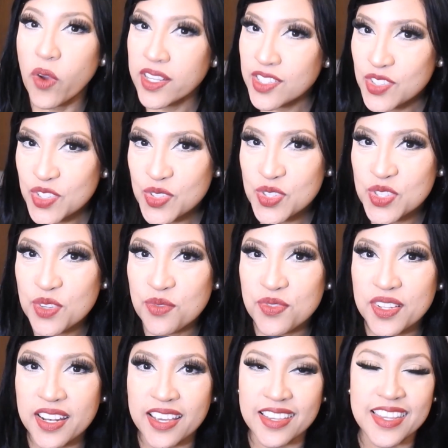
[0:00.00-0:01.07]
Now, when to use
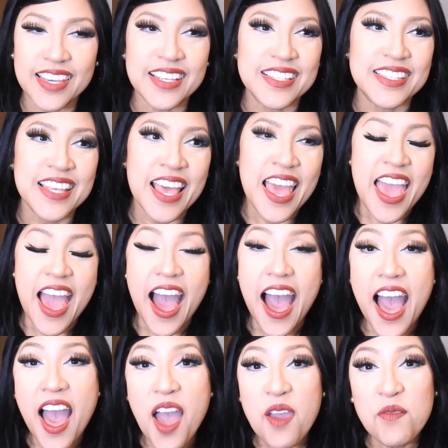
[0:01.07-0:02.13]
something like this?
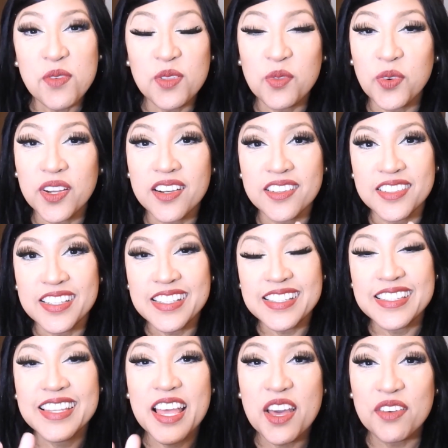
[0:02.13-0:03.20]
I will wear
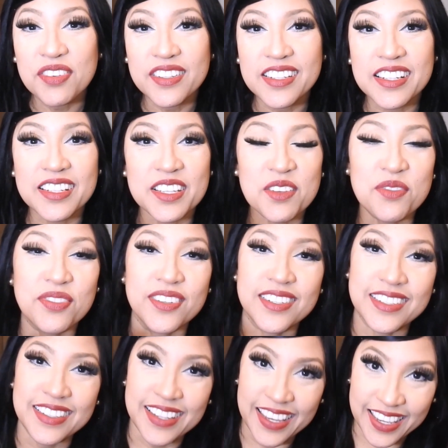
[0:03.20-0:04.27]
this definitely for
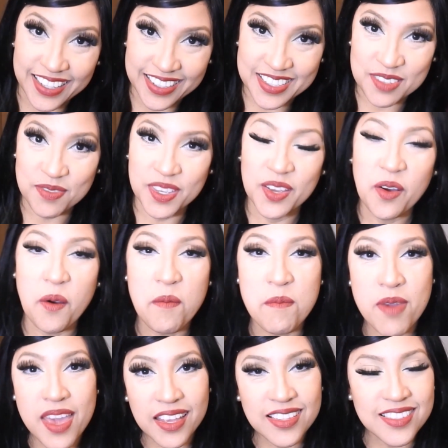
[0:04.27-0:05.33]
the dates, because
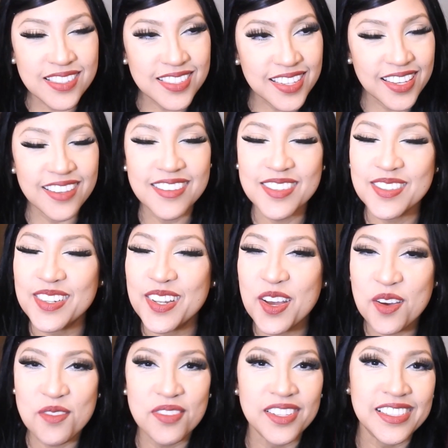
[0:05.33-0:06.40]
men seems to
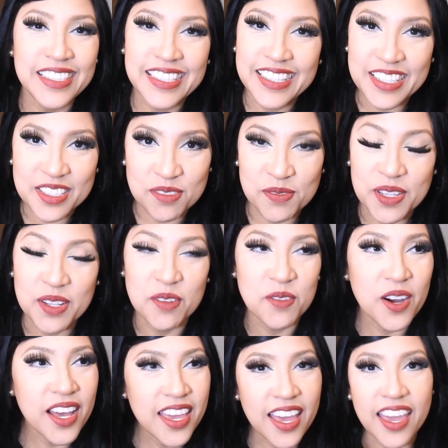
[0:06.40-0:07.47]
love vanilla smell.
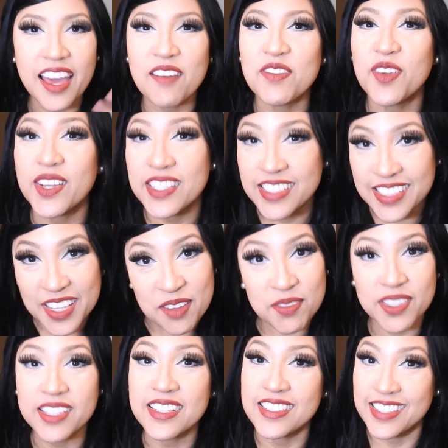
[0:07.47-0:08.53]
Why? I have no idea,
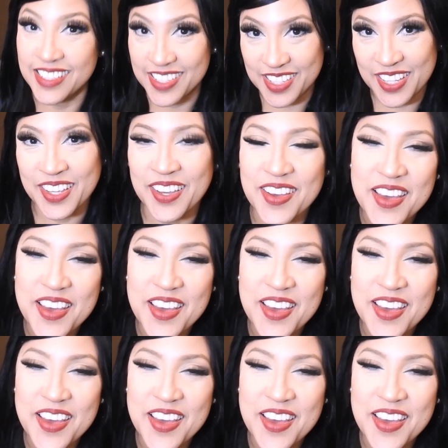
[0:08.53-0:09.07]
but they seem to.